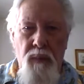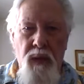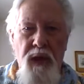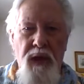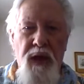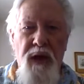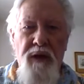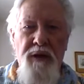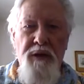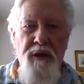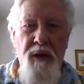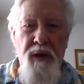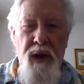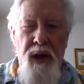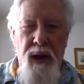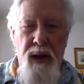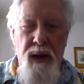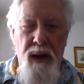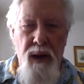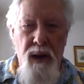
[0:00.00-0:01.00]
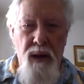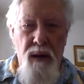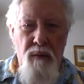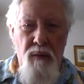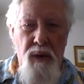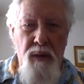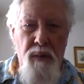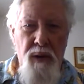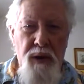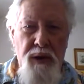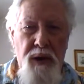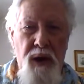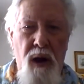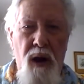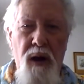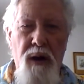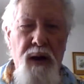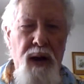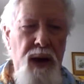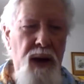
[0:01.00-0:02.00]
yesterday we were
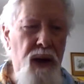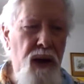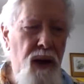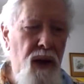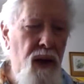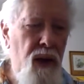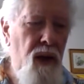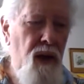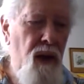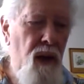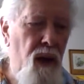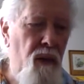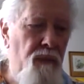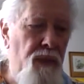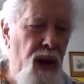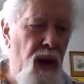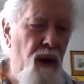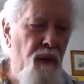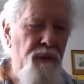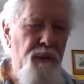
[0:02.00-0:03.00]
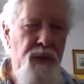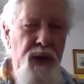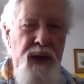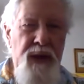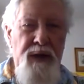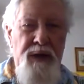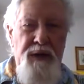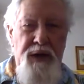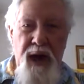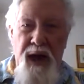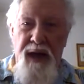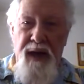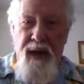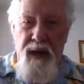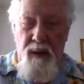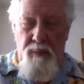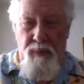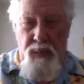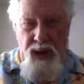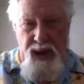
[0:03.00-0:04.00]
talking about the
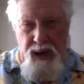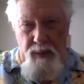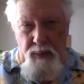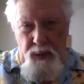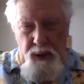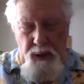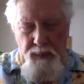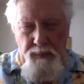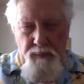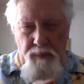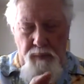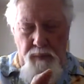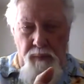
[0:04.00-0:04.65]
Dake Bible.